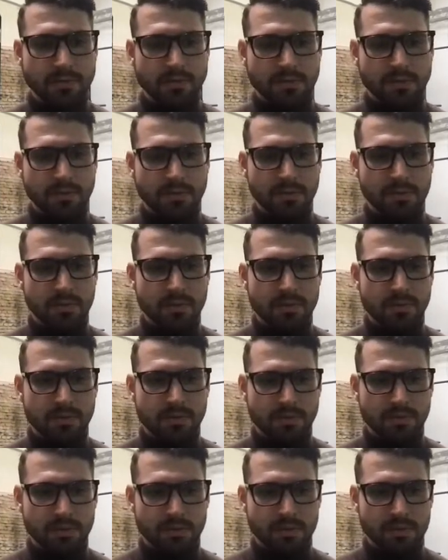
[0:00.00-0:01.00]
Since I
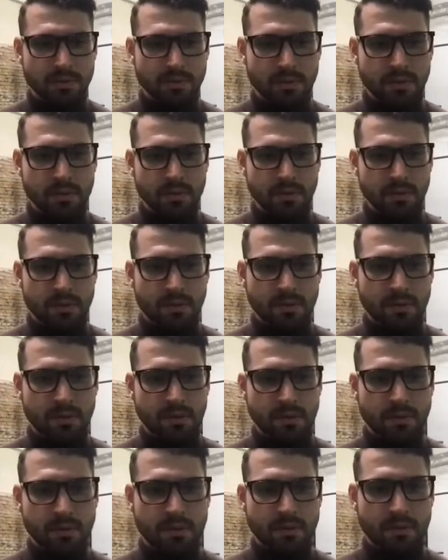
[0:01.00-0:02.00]
started implementing
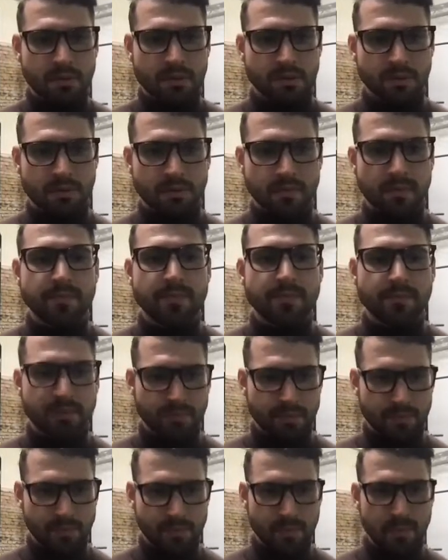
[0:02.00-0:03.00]
that, my
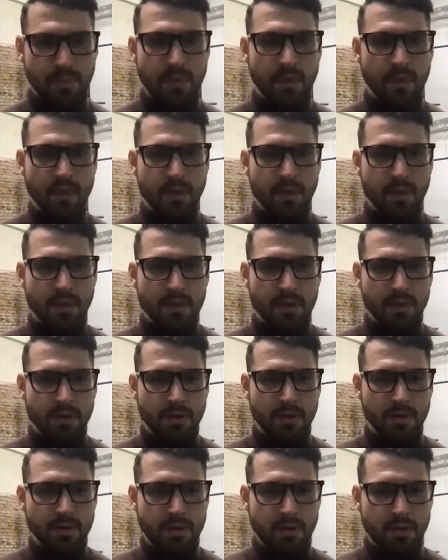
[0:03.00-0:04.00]
back has just
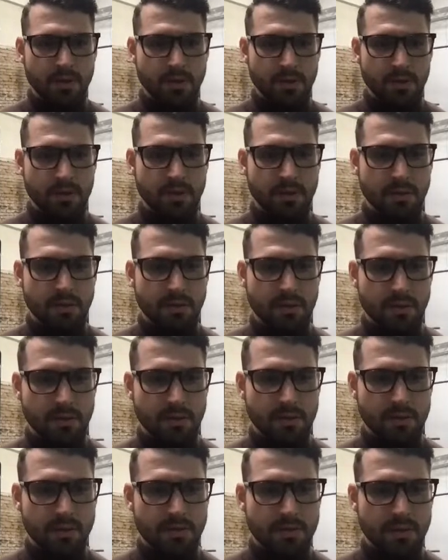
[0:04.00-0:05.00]
developed
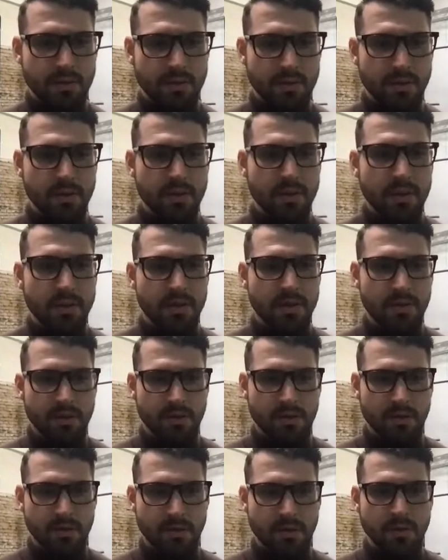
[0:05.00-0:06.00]
in a completely
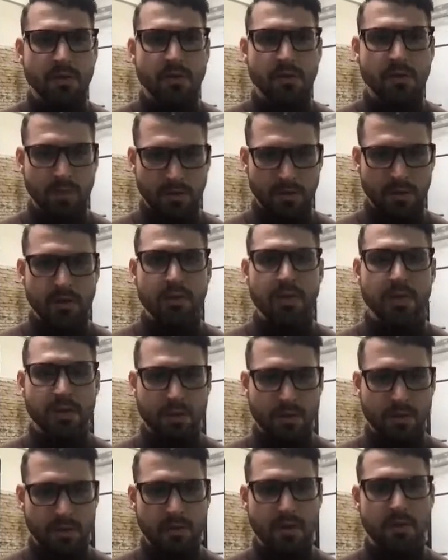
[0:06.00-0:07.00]
different fashion, and
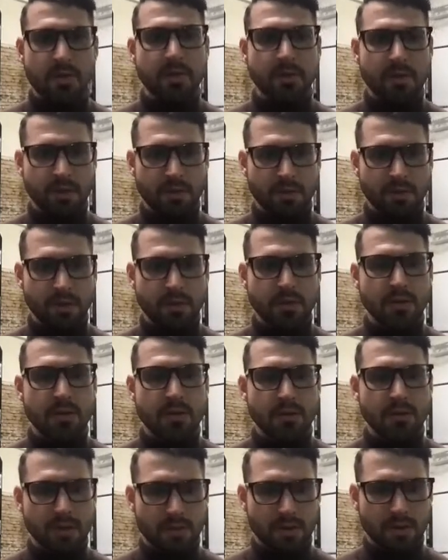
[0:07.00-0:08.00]
just the progress
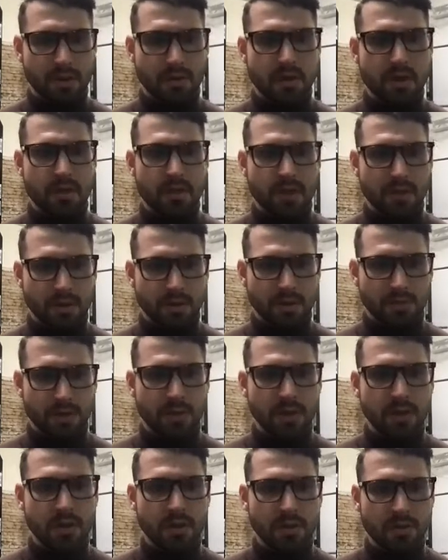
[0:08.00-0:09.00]
skyrocketed from
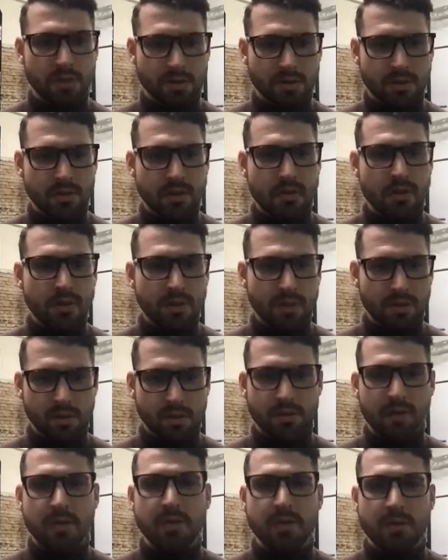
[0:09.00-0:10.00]
there on,
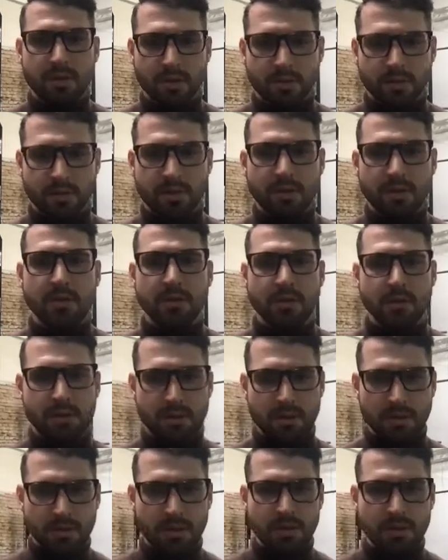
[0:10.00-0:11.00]
because you
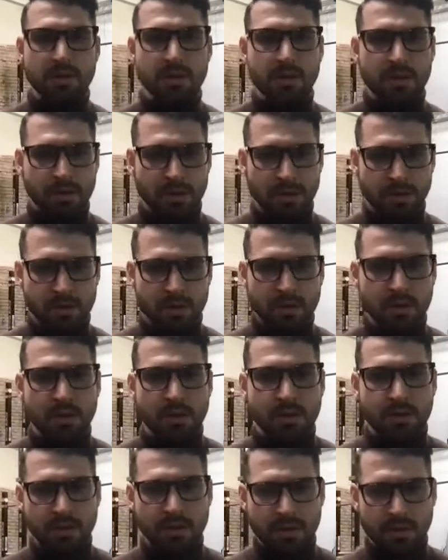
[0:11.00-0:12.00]
just have this
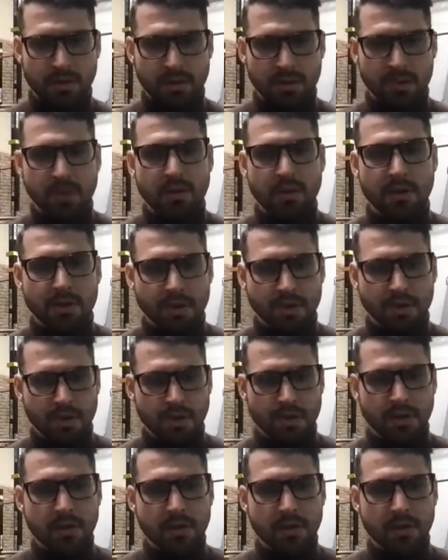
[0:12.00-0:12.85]
complete package then. Right?